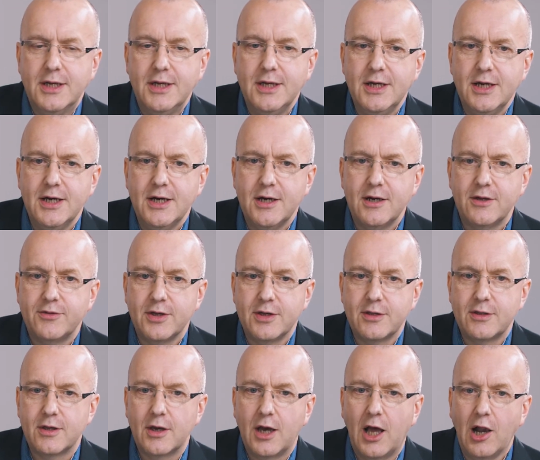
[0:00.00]
Yeah,
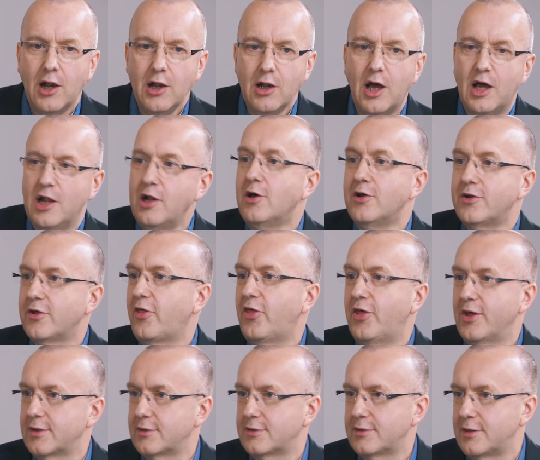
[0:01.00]
there's a lot of
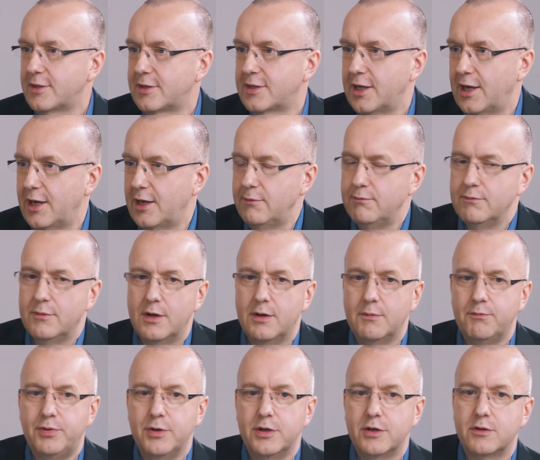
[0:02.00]
things are the same,
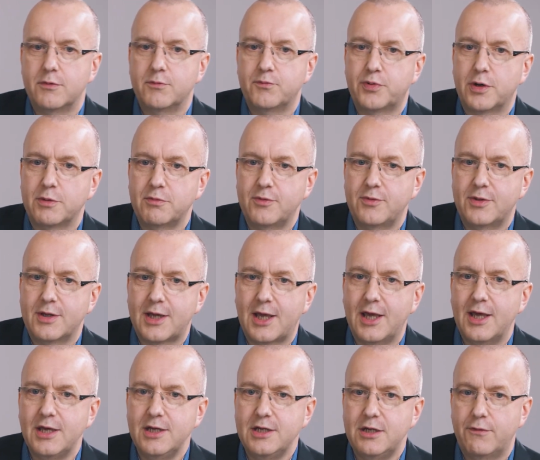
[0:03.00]
but probably the
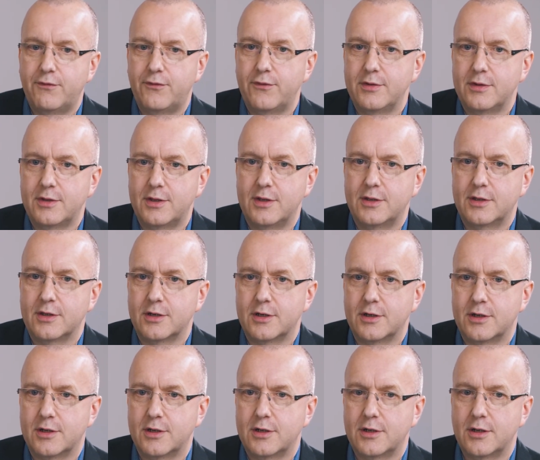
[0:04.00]
key differences
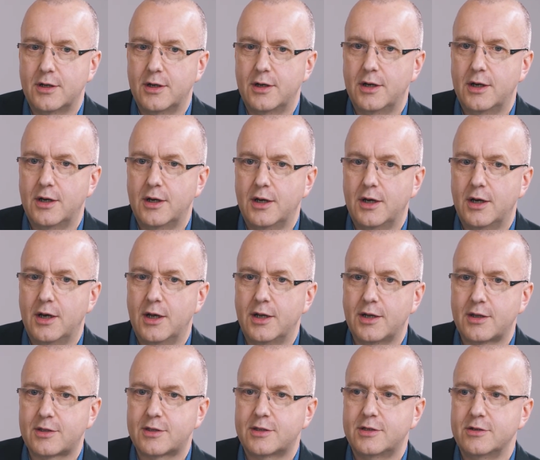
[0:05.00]
are an
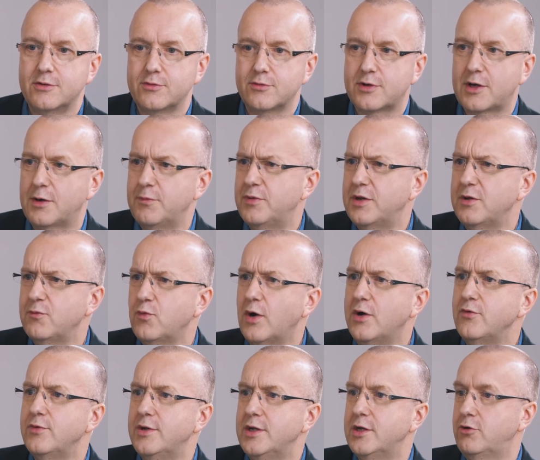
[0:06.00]
external company
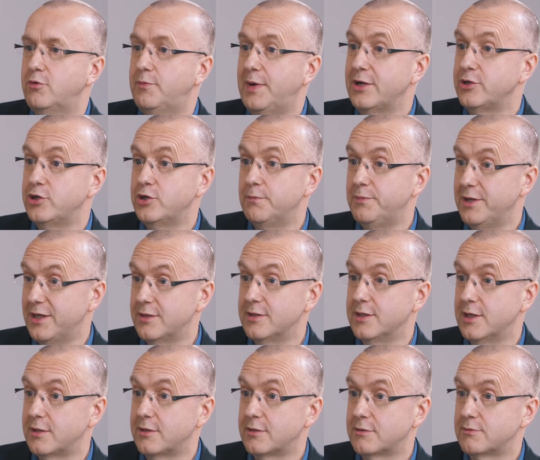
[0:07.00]
won't know about your
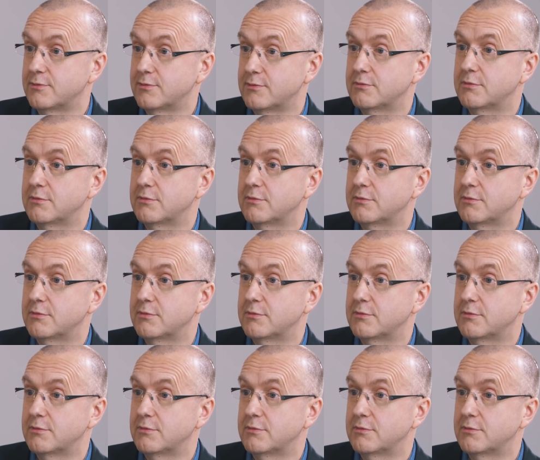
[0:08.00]
business